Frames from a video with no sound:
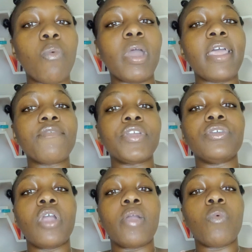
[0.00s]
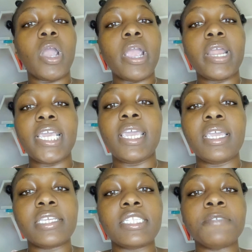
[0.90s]
Whatever your word
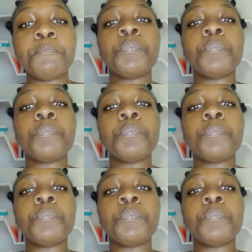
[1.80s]
is,